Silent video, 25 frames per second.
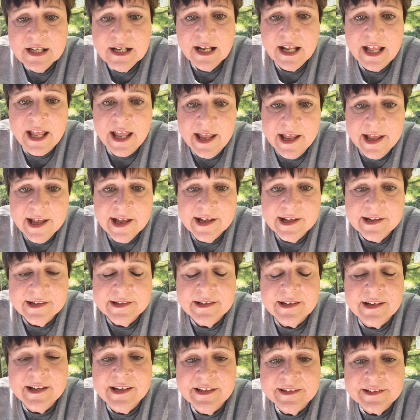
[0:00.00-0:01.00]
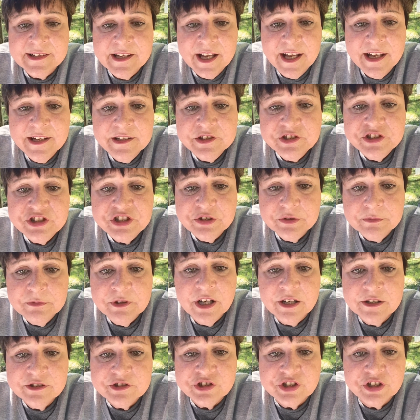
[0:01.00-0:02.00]
And in case you're
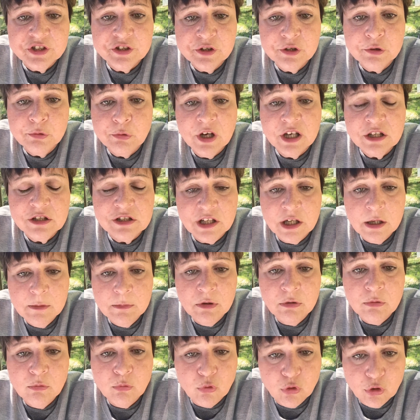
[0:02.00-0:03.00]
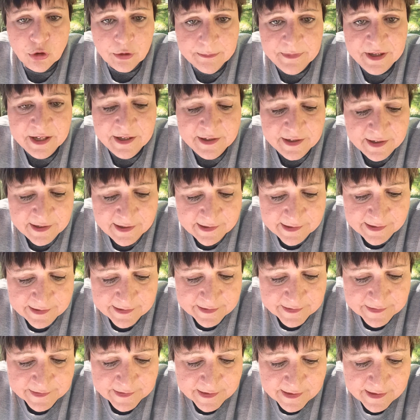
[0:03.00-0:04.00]
not sure what global warming
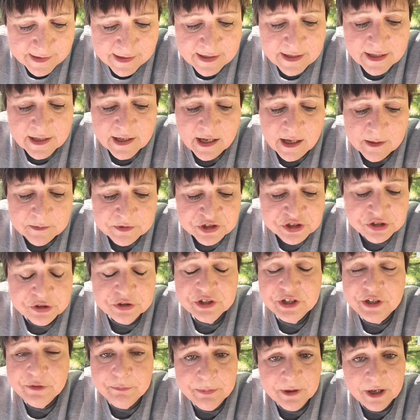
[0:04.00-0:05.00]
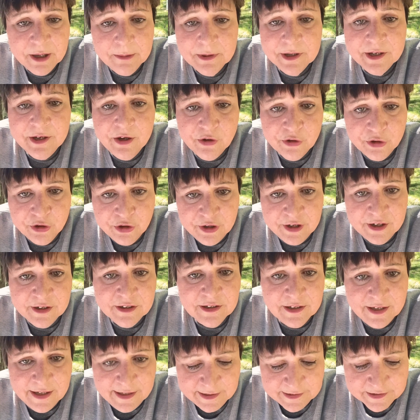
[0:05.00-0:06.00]
is, I'm sure you've probably heard a
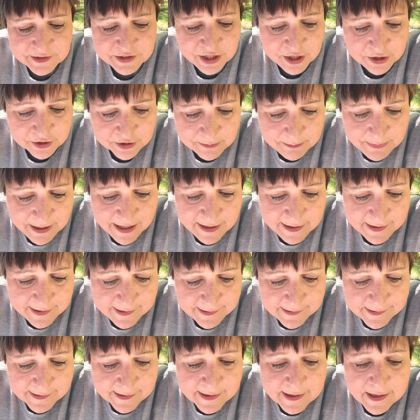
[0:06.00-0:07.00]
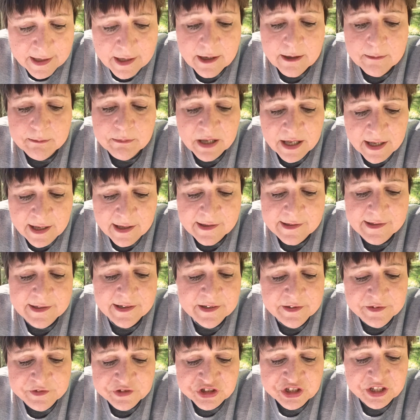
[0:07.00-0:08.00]
lot of talk about it, but
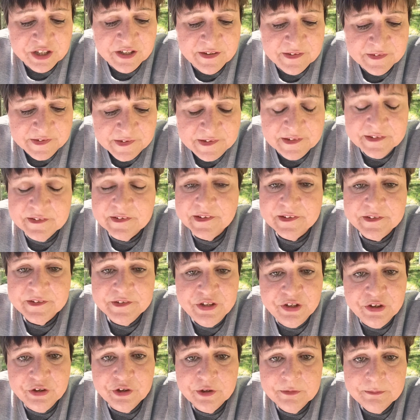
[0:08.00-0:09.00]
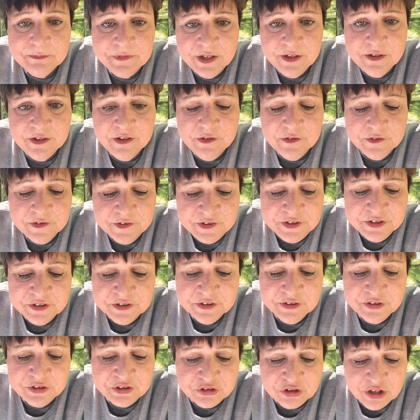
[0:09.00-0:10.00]
it just is a term used to
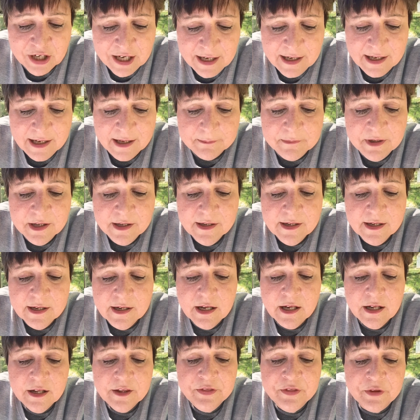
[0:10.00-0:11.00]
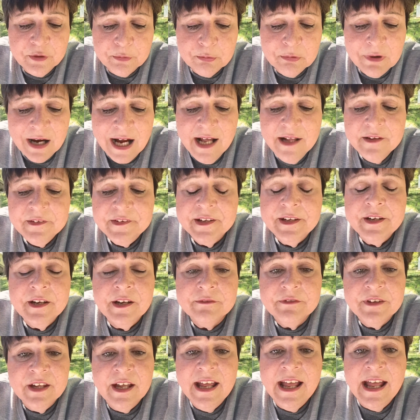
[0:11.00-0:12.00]
describe the rising
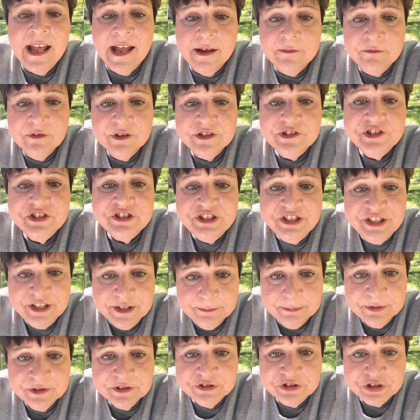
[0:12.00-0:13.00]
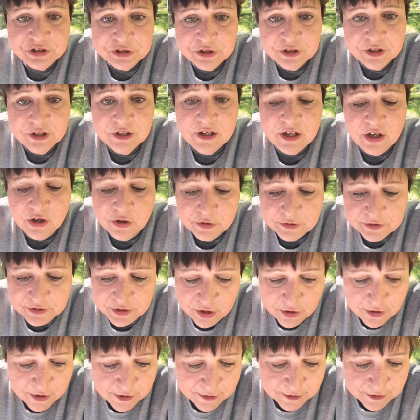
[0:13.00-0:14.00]
of the average temperature on
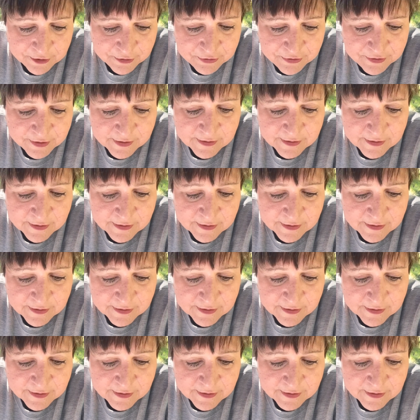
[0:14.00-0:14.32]
Earth.